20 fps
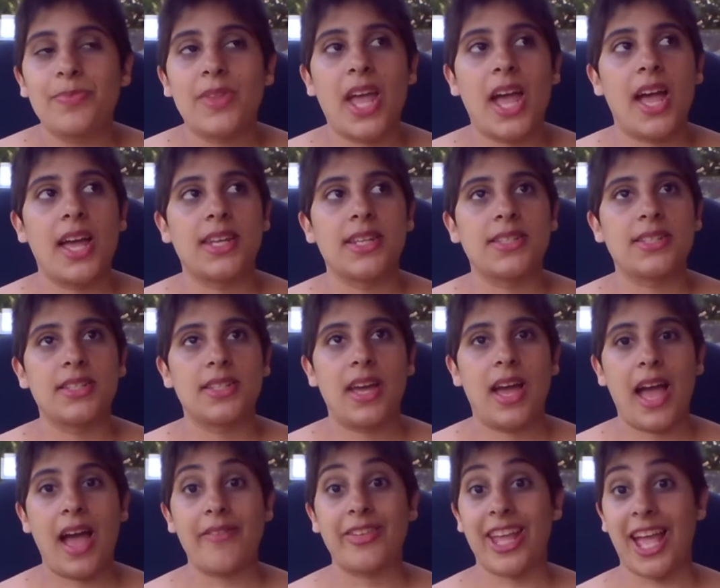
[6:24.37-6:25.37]
And
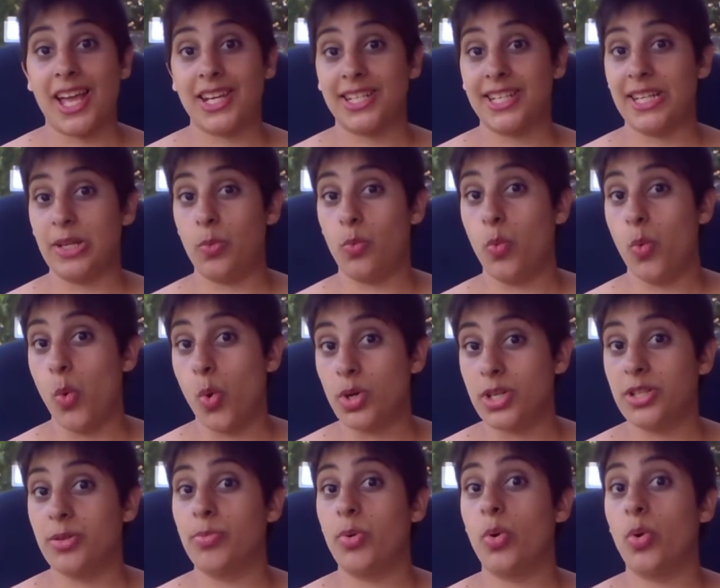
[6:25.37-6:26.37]
having actually
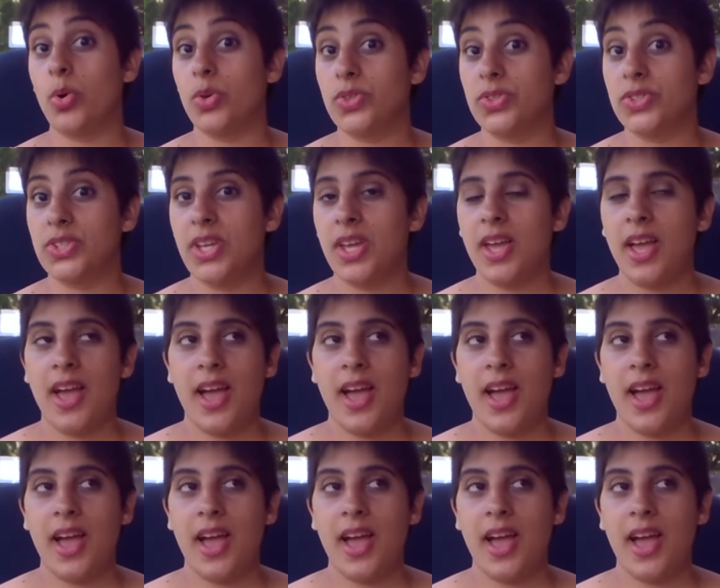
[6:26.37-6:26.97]
walked the boards,